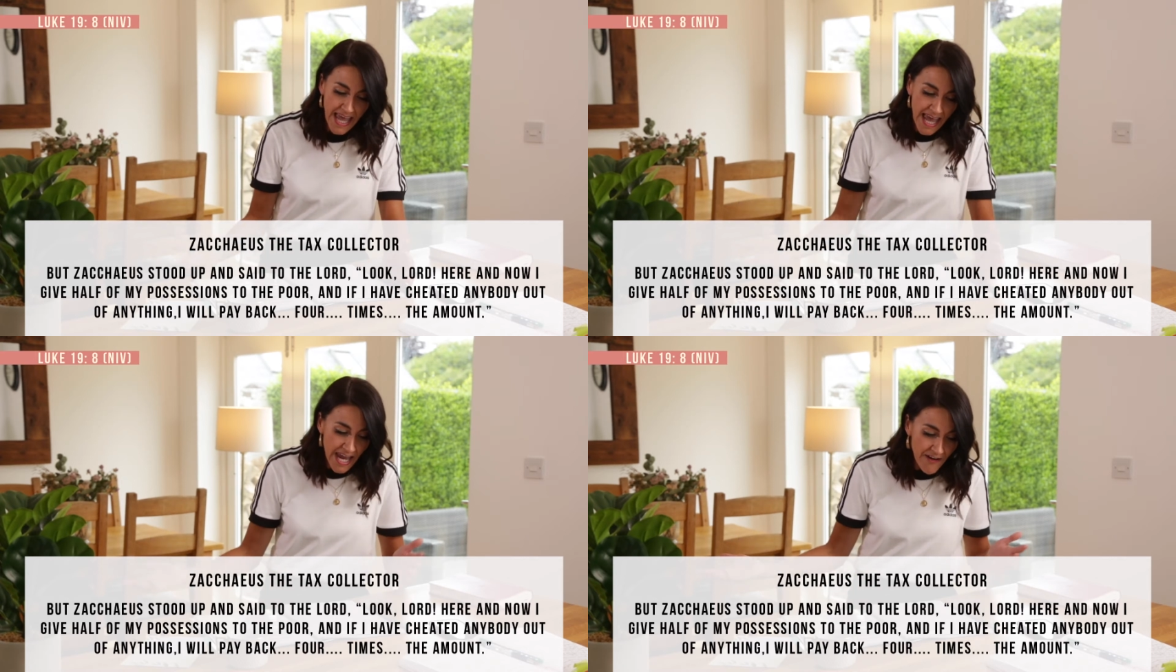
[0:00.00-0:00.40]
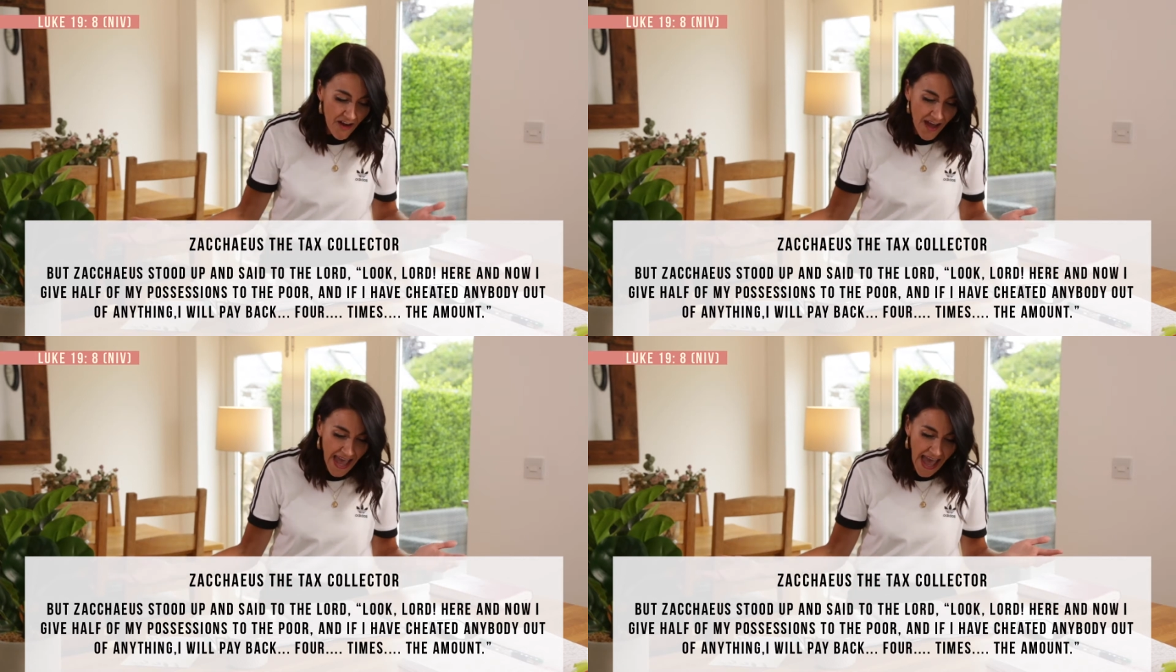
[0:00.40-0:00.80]
here
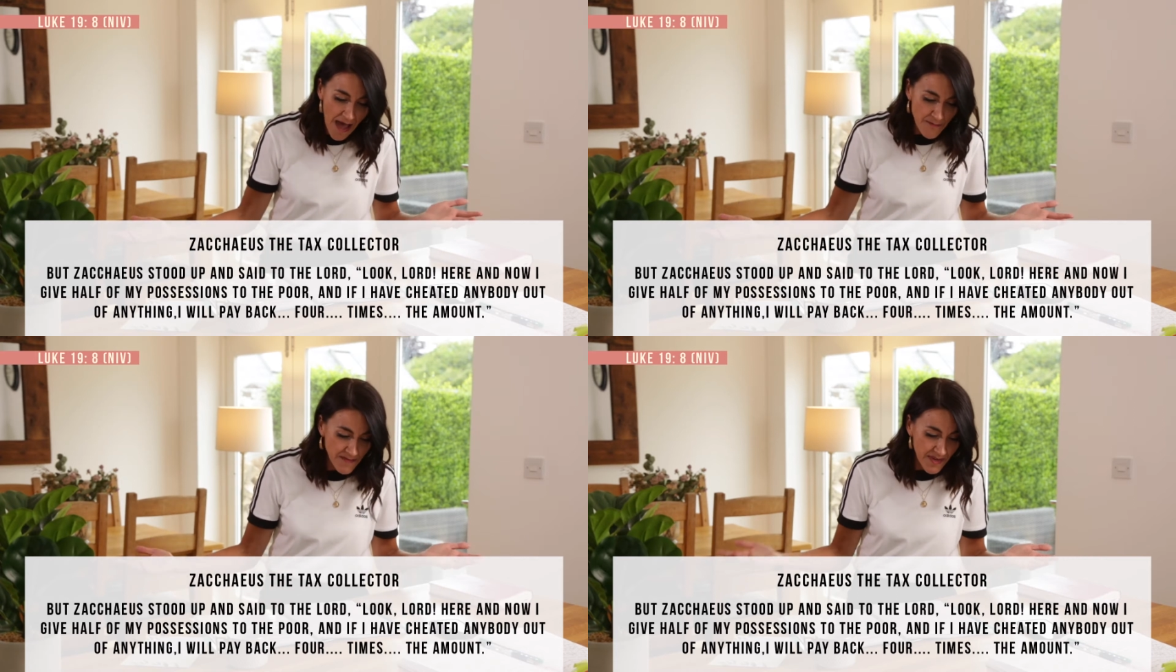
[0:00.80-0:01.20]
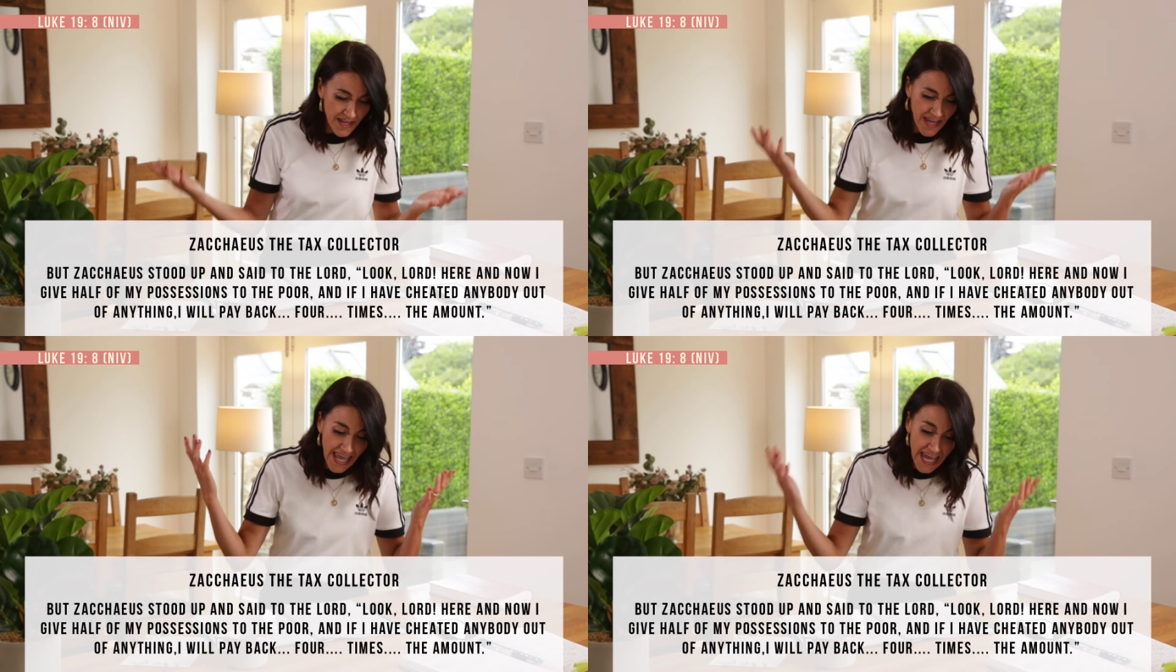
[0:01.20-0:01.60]
I am,
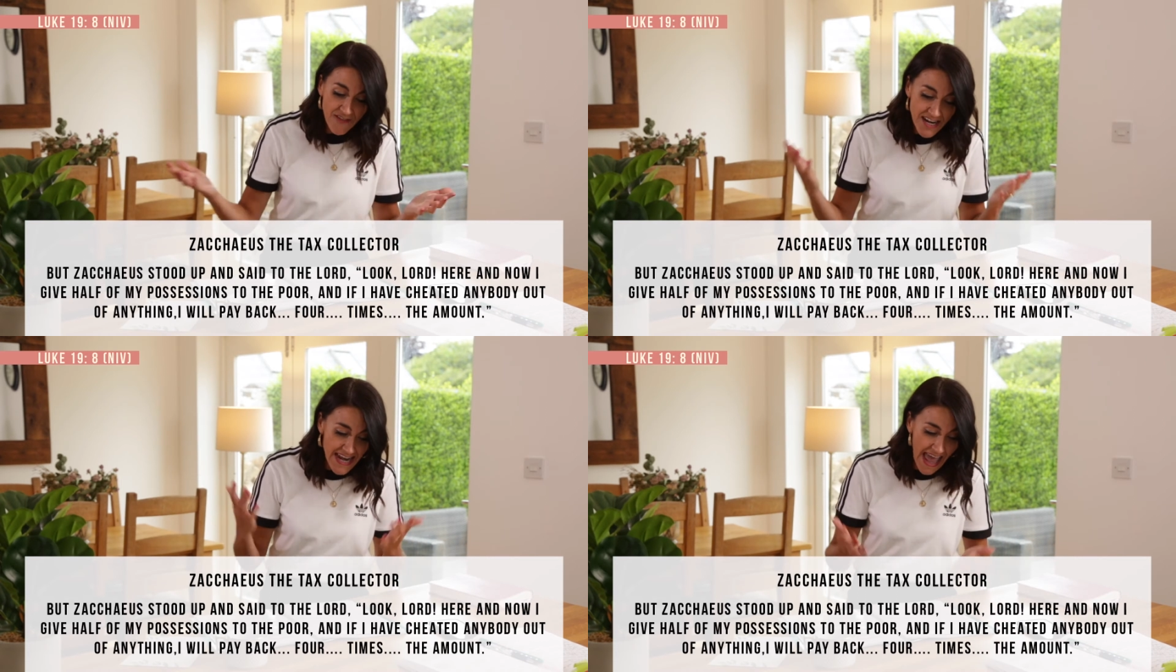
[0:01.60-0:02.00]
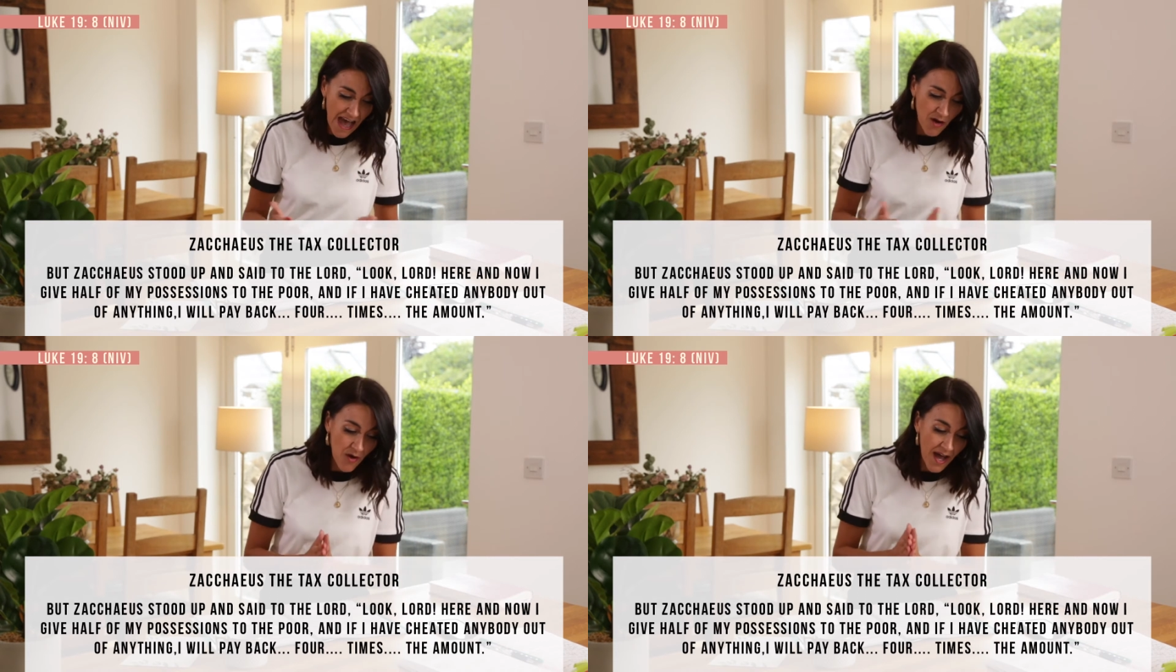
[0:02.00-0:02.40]
here and
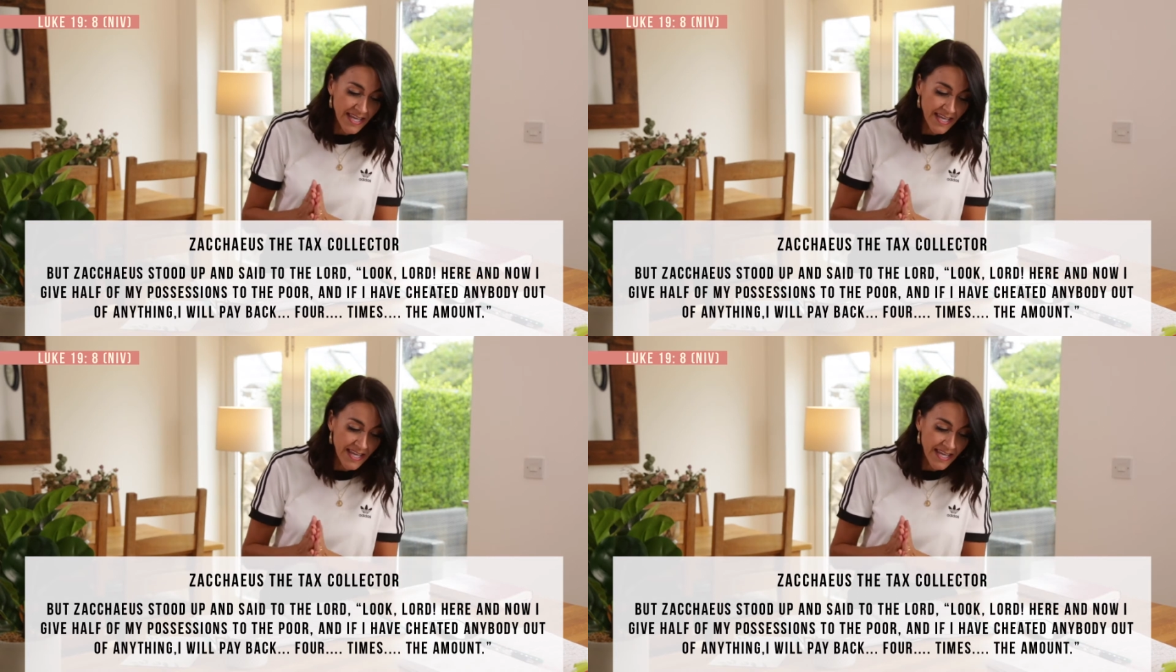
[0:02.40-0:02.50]
now